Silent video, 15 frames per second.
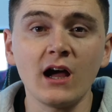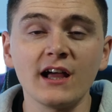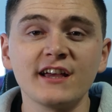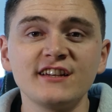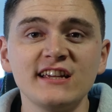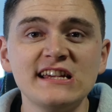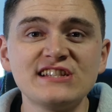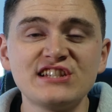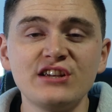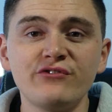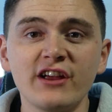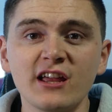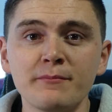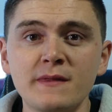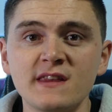I could easily
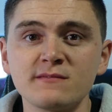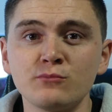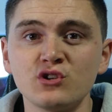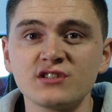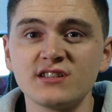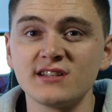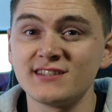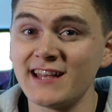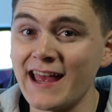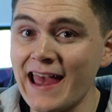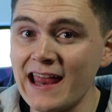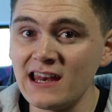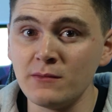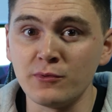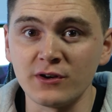recommend this monitor to
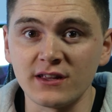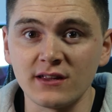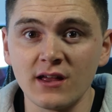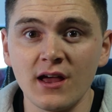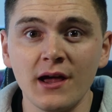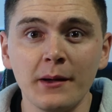anybody.